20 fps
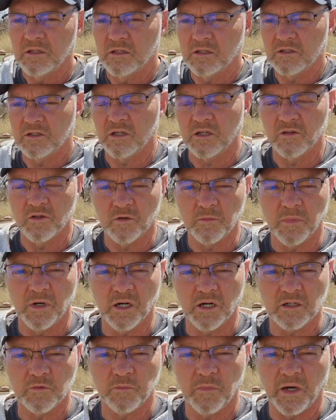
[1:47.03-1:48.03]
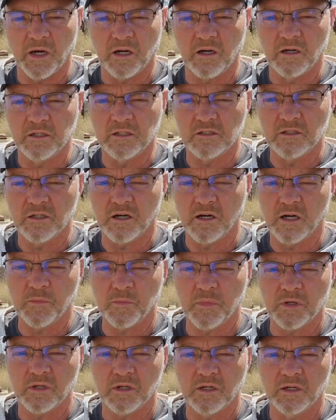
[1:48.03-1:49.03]
other box back on
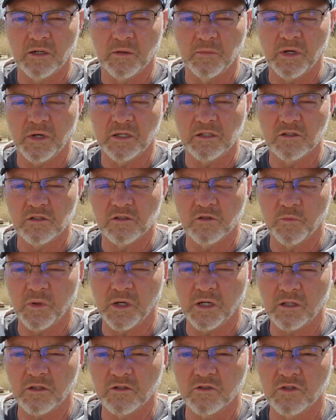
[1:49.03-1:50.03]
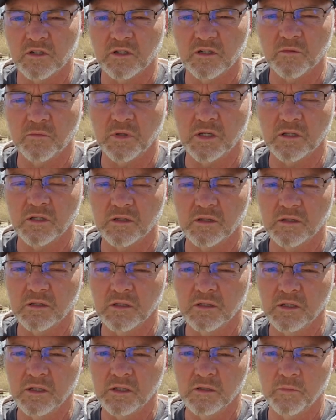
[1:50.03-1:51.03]
top. I suspect there's going to be a
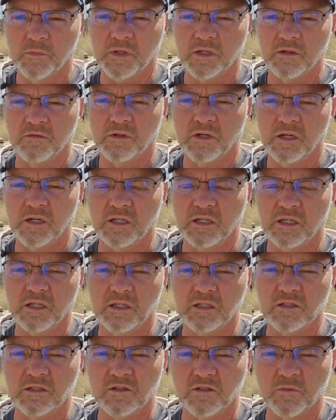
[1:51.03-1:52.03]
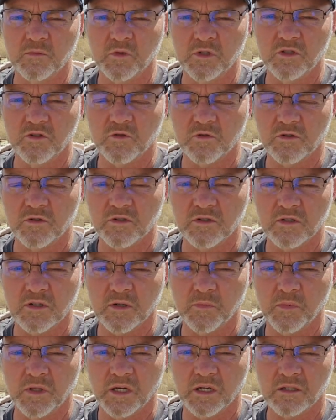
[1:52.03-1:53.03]
little bit of honey and some resources
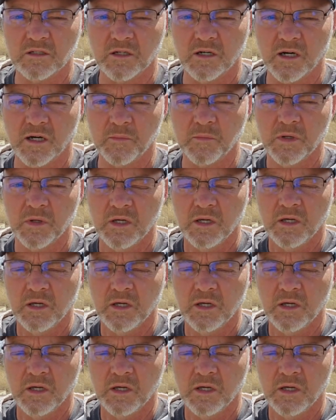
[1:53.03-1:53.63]
up in that top.